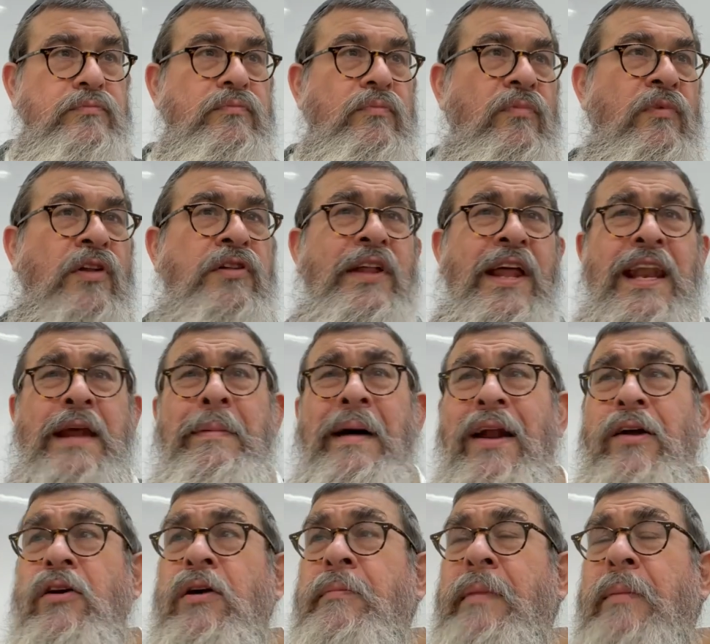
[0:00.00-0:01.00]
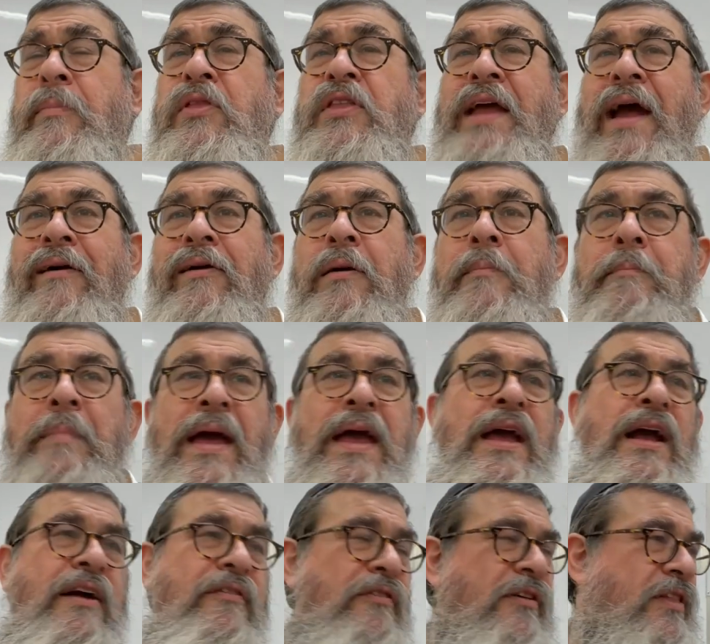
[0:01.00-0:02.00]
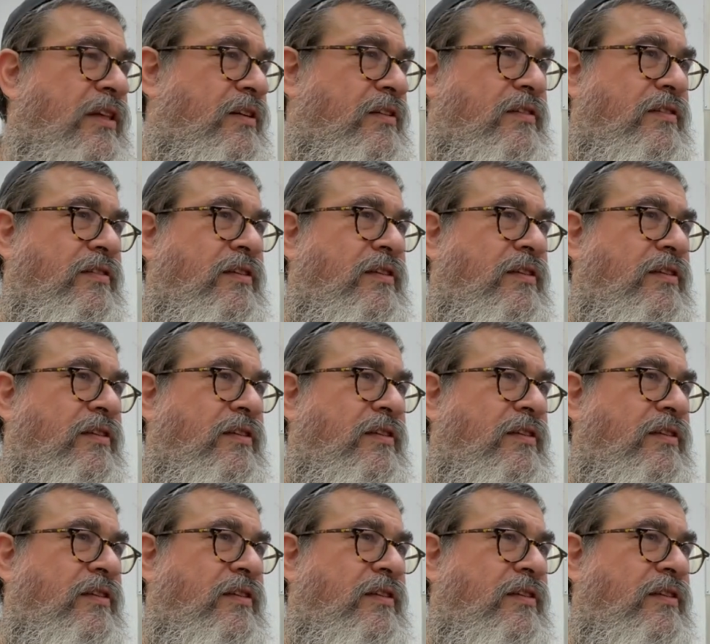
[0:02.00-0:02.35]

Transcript: does anybody remember the Aramaic for this?